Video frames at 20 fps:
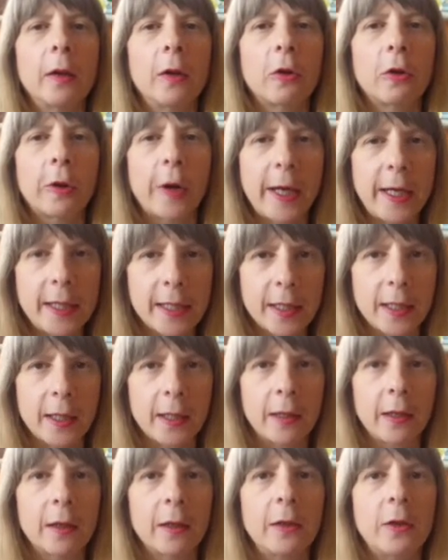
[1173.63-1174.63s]
creating
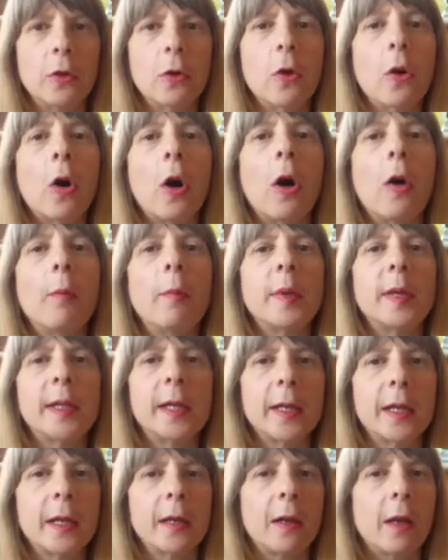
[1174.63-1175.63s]
your
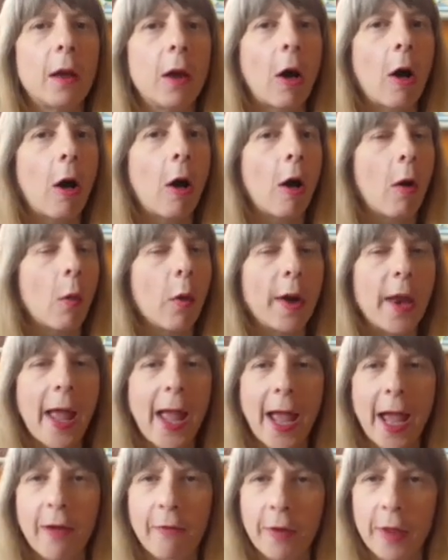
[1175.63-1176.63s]
particular art,
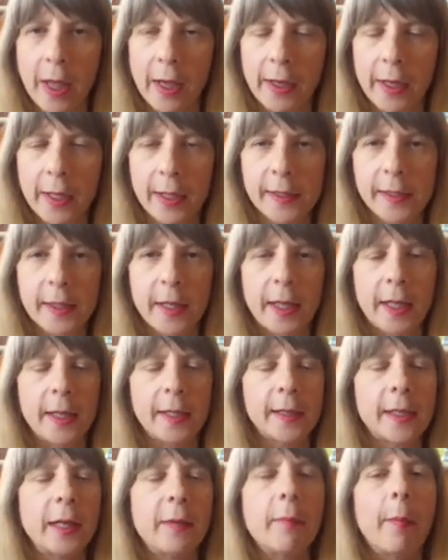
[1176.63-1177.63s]
whatever that
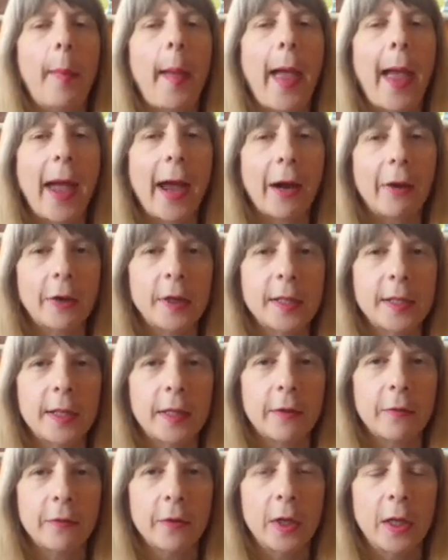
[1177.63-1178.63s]
is
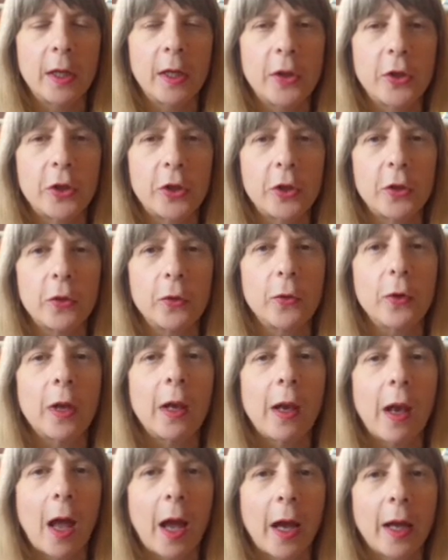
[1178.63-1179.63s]
imperative to
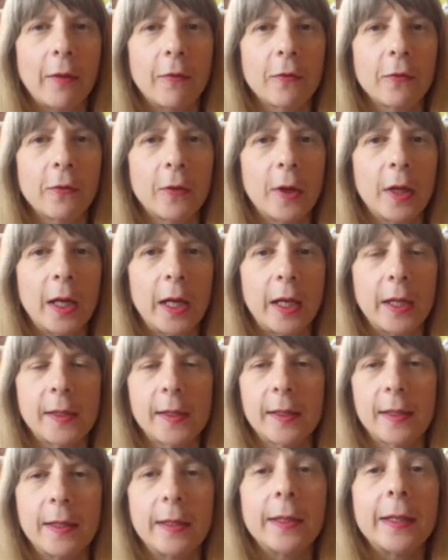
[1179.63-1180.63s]
life.
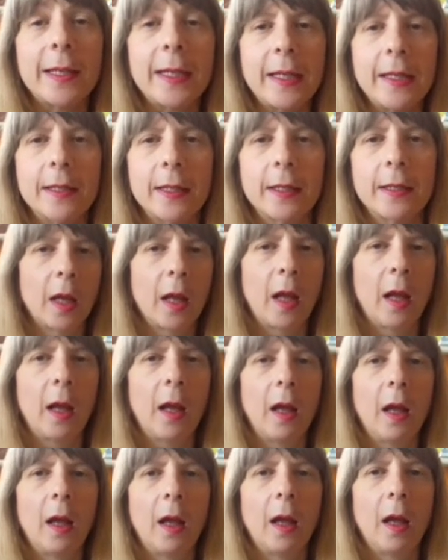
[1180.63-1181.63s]
It's needed.
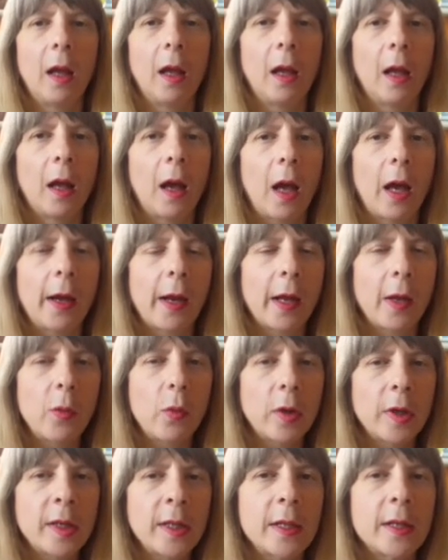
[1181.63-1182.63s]
And I
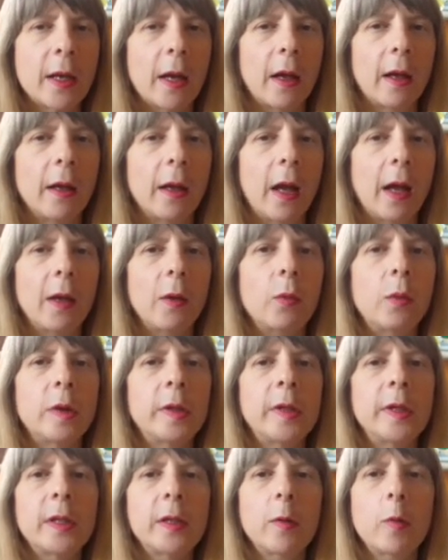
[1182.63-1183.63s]

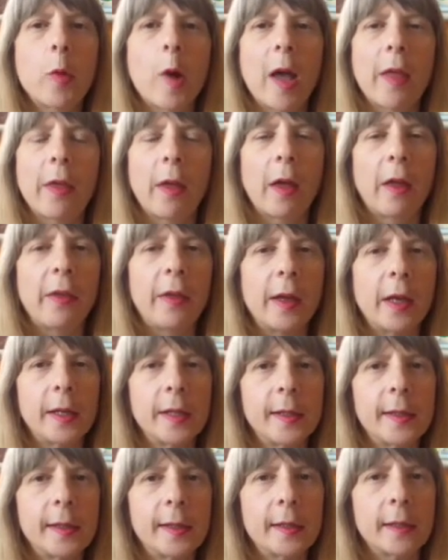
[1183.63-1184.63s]
wonder whether
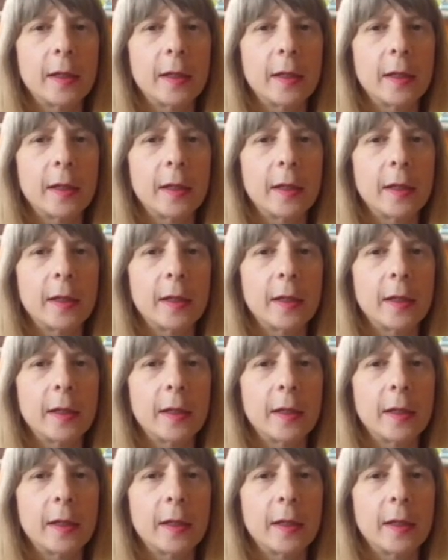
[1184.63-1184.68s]
this